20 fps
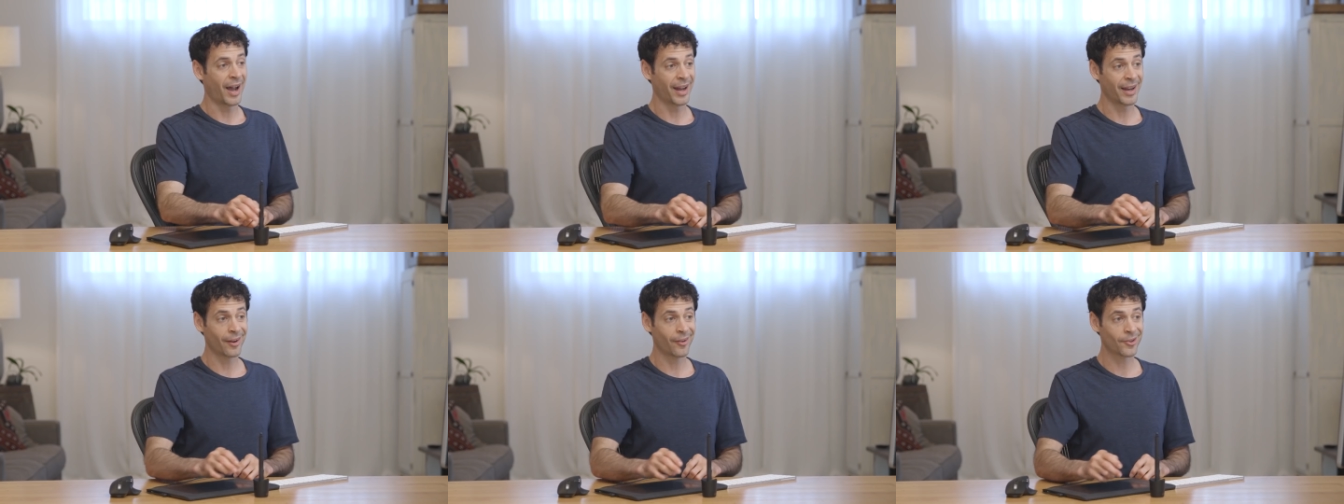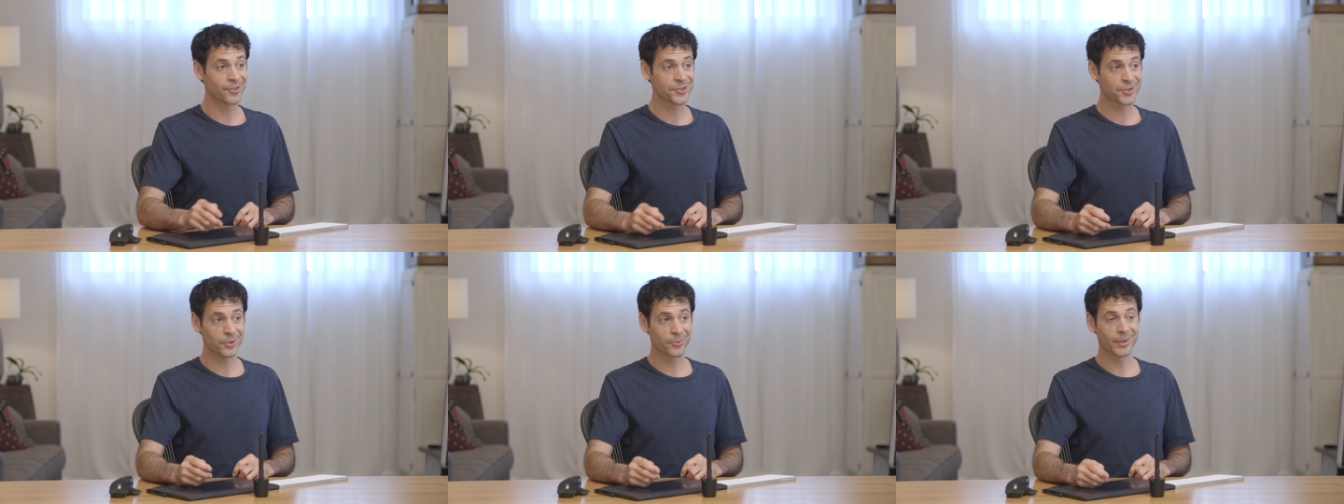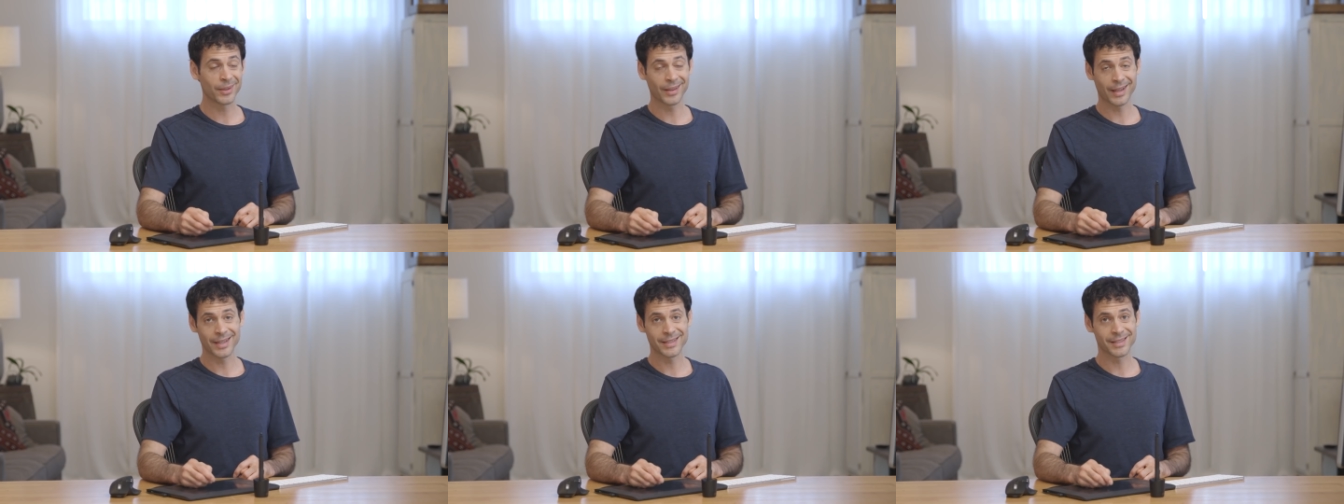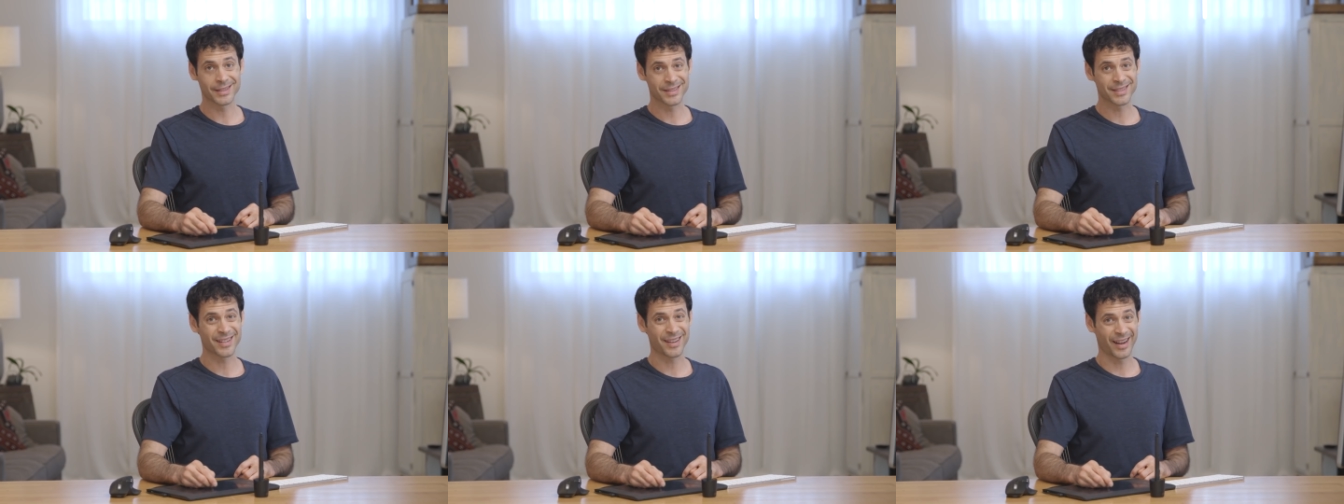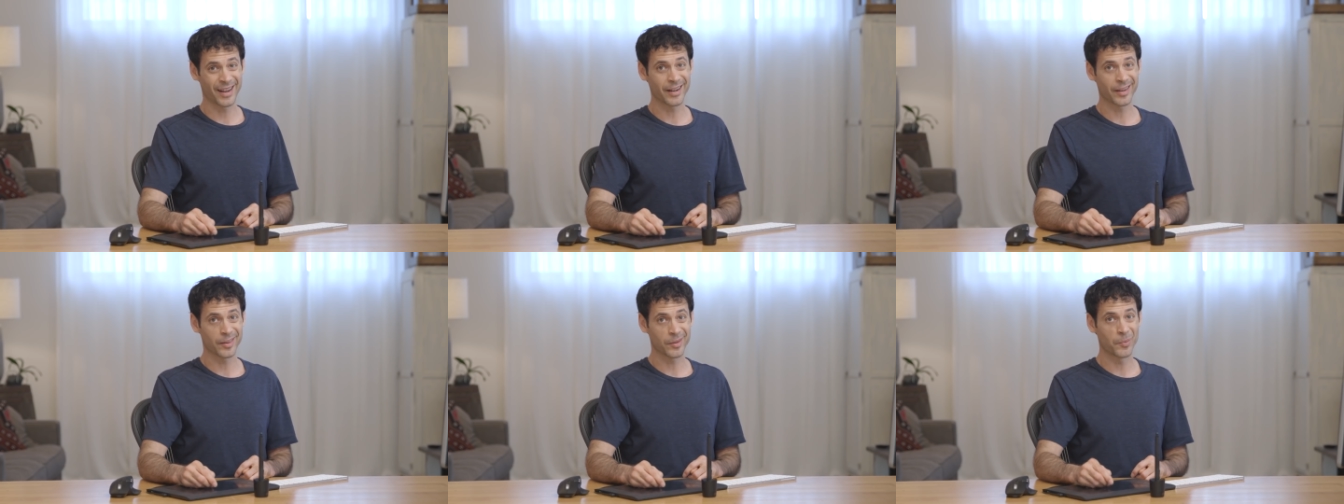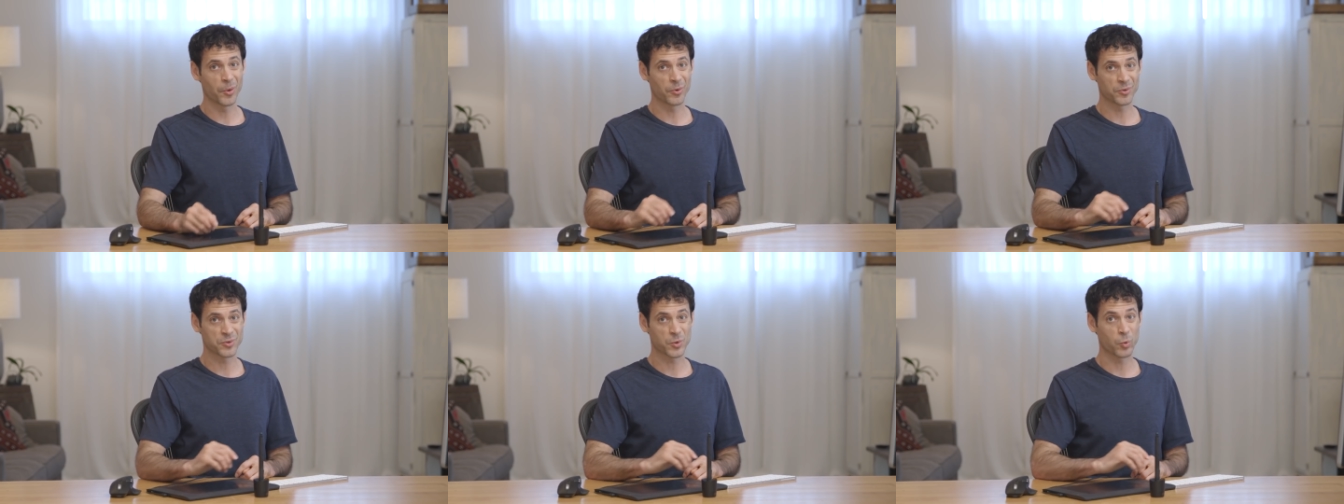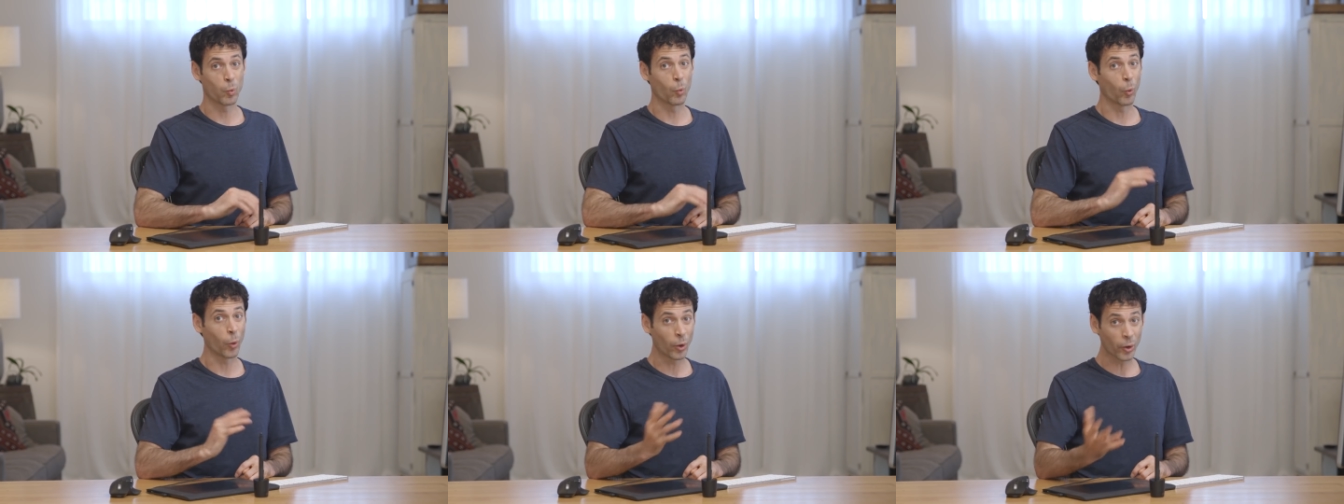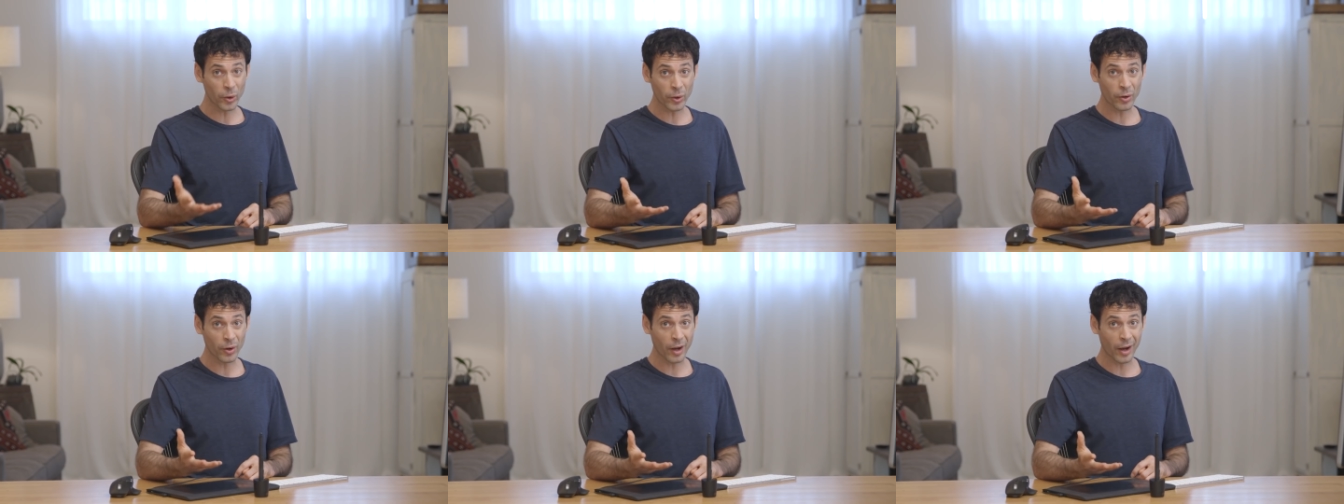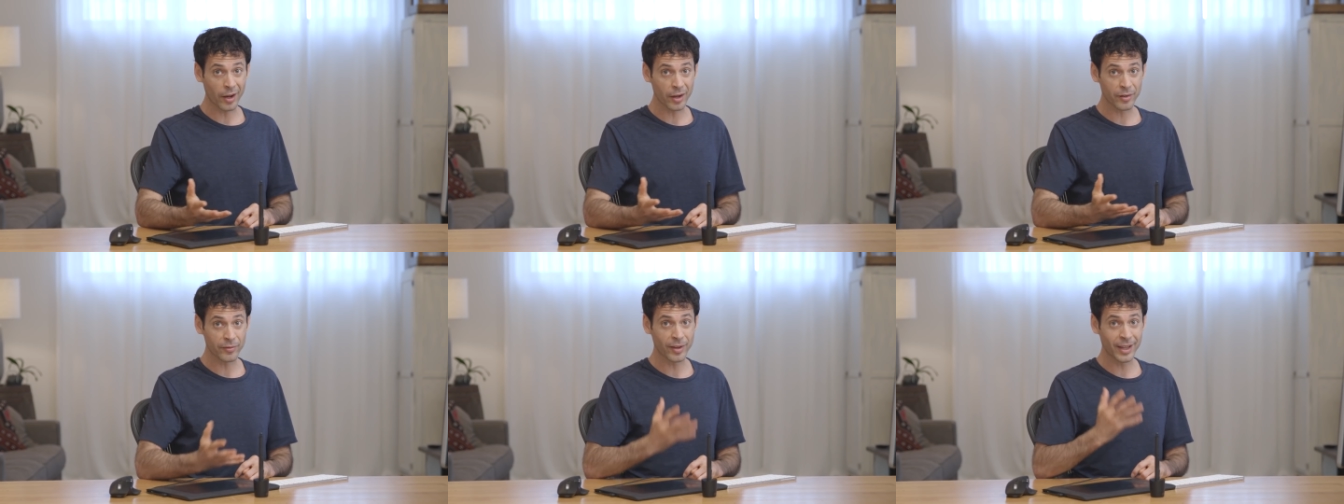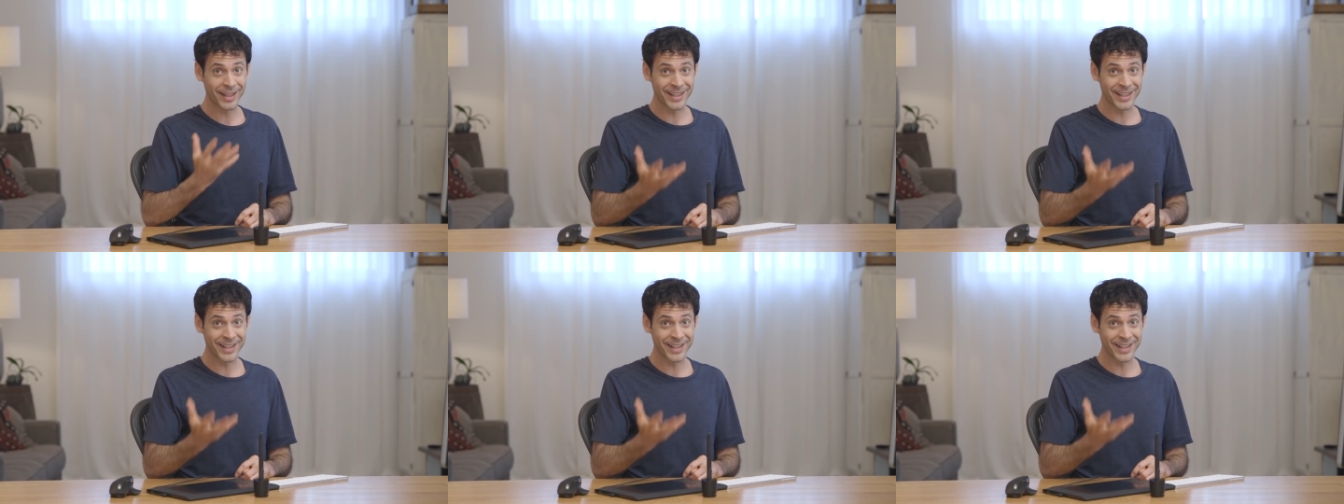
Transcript: I also realize it's kind of the most work out of